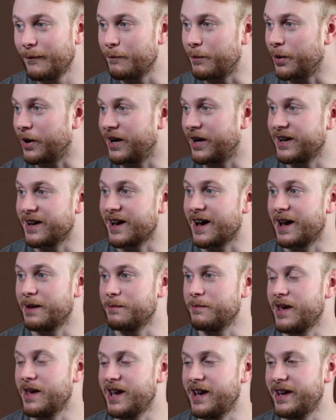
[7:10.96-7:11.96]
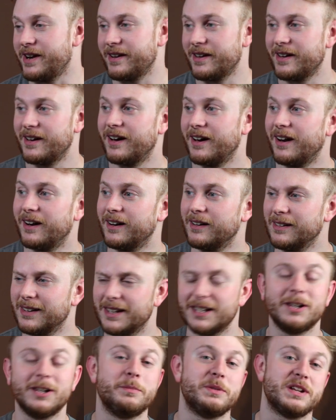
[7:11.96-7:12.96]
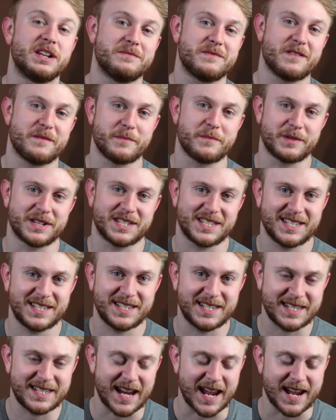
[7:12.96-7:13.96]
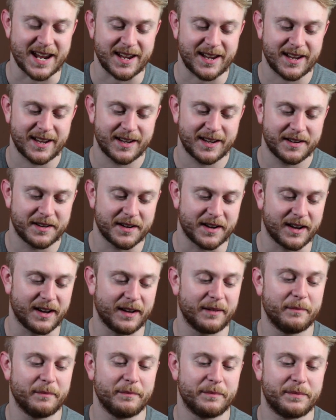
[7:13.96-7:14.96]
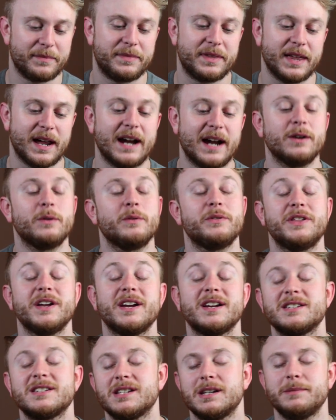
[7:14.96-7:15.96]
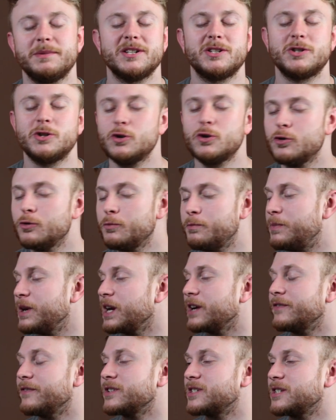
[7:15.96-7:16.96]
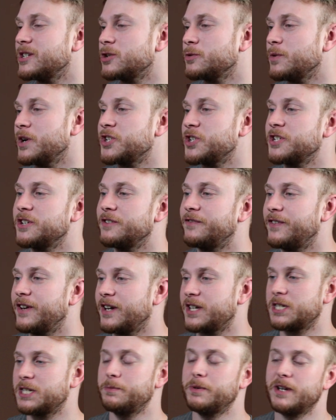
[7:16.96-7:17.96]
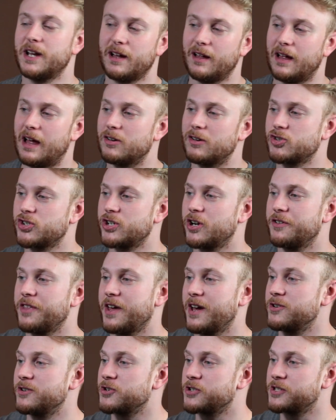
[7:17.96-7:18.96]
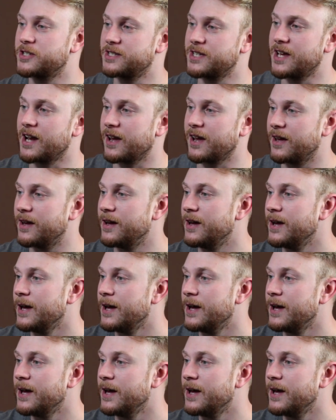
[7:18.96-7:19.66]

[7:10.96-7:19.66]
but I made a little bit of a mistake that I don't think is going to be too big of a situation to fix, but I'll share that in just a second.